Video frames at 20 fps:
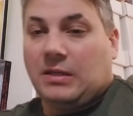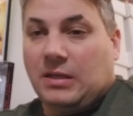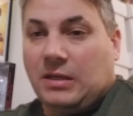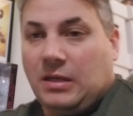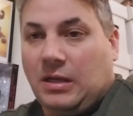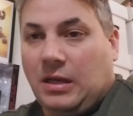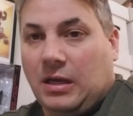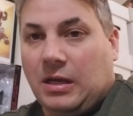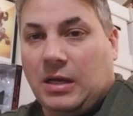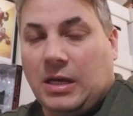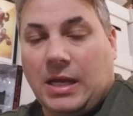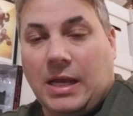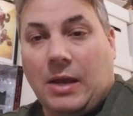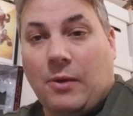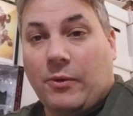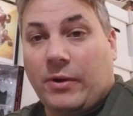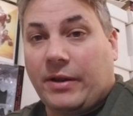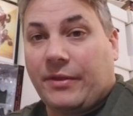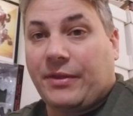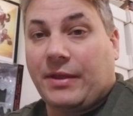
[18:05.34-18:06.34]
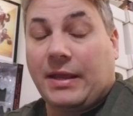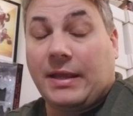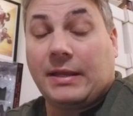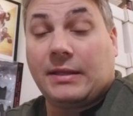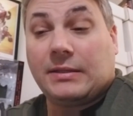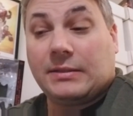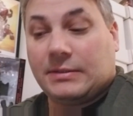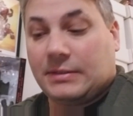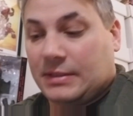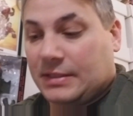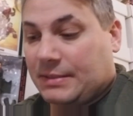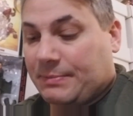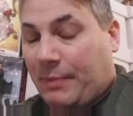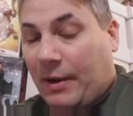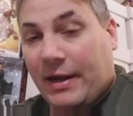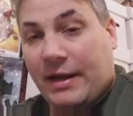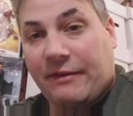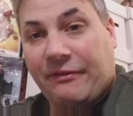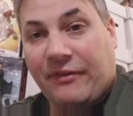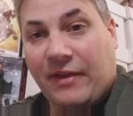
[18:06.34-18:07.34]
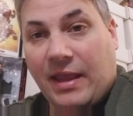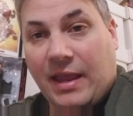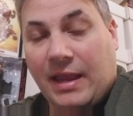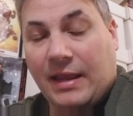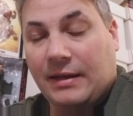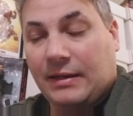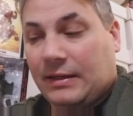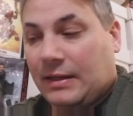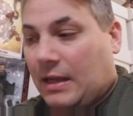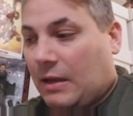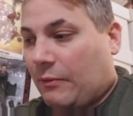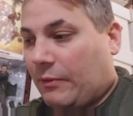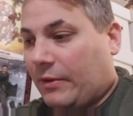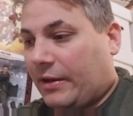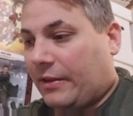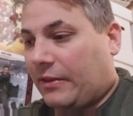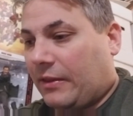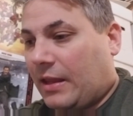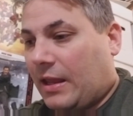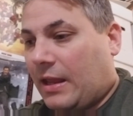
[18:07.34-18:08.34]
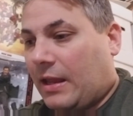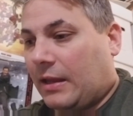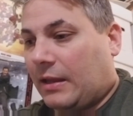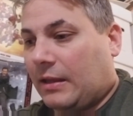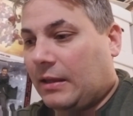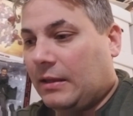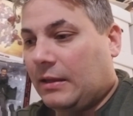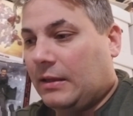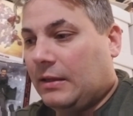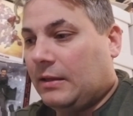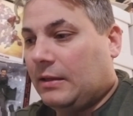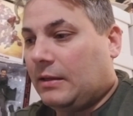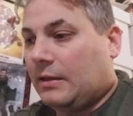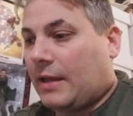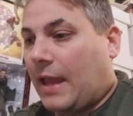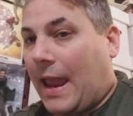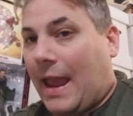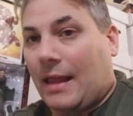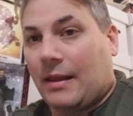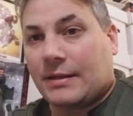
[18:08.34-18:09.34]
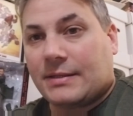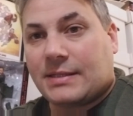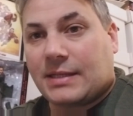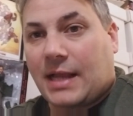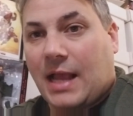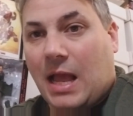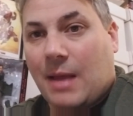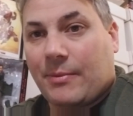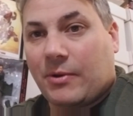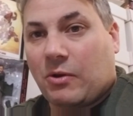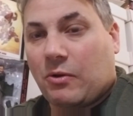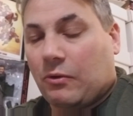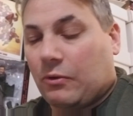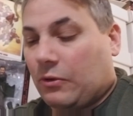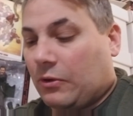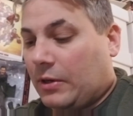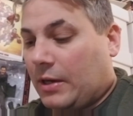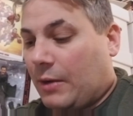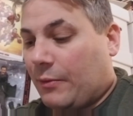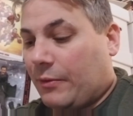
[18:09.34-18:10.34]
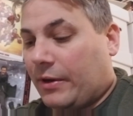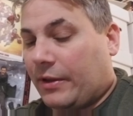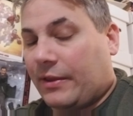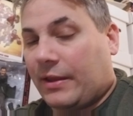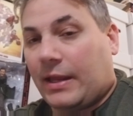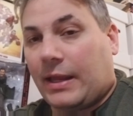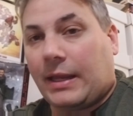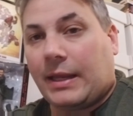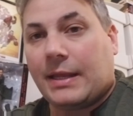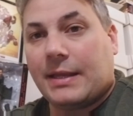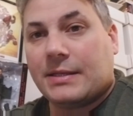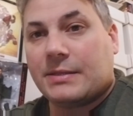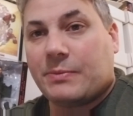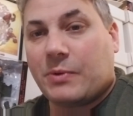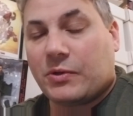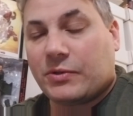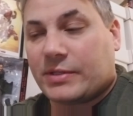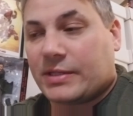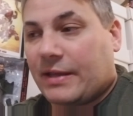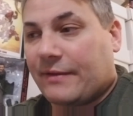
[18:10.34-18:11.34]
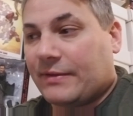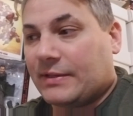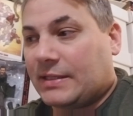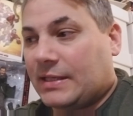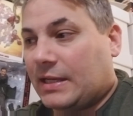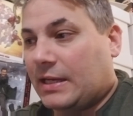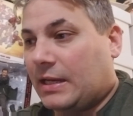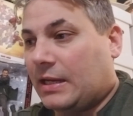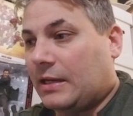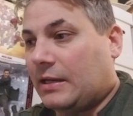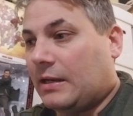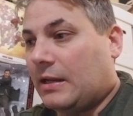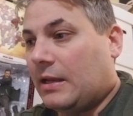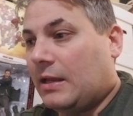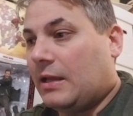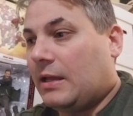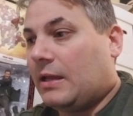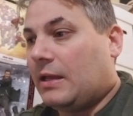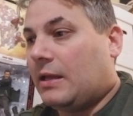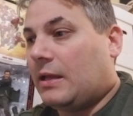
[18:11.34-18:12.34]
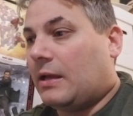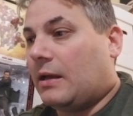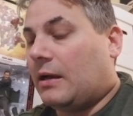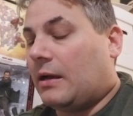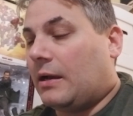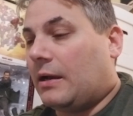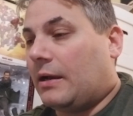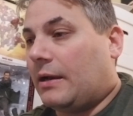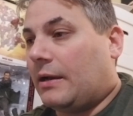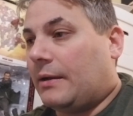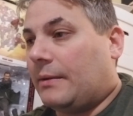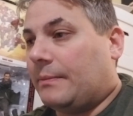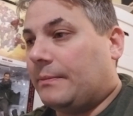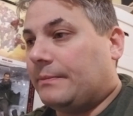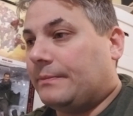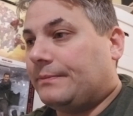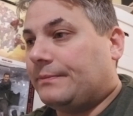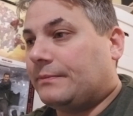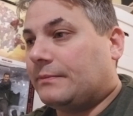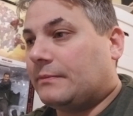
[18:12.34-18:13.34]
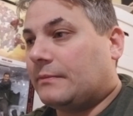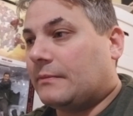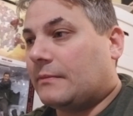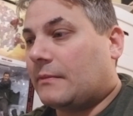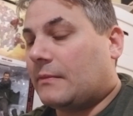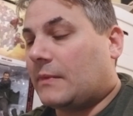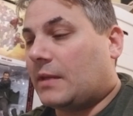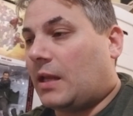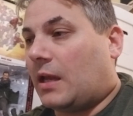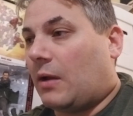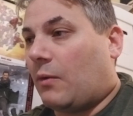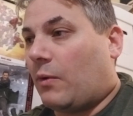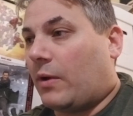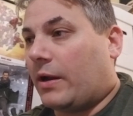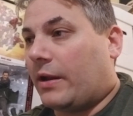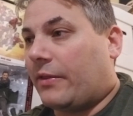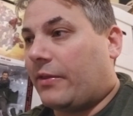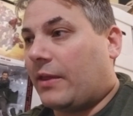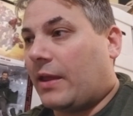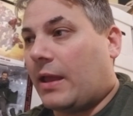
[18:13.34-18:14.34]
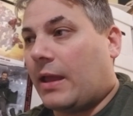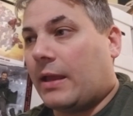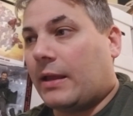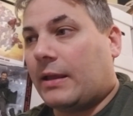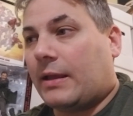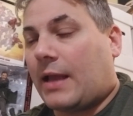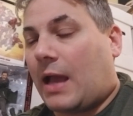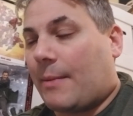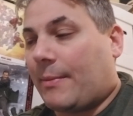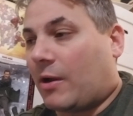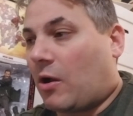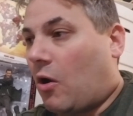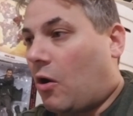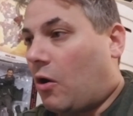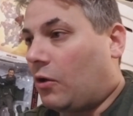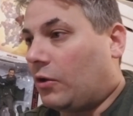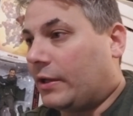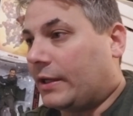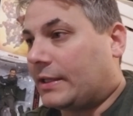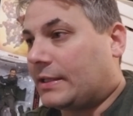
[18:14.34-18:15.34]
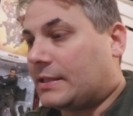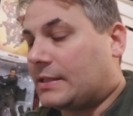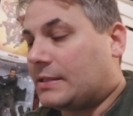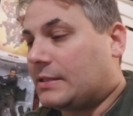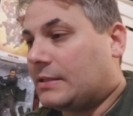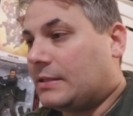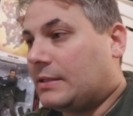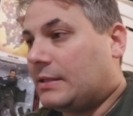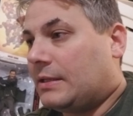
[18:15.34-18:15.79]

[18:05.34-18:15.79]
I want to thank spideyfan. I want to thank Alex the Comic Order. I want to thank Gizmo17. I want to thank Comicaholics.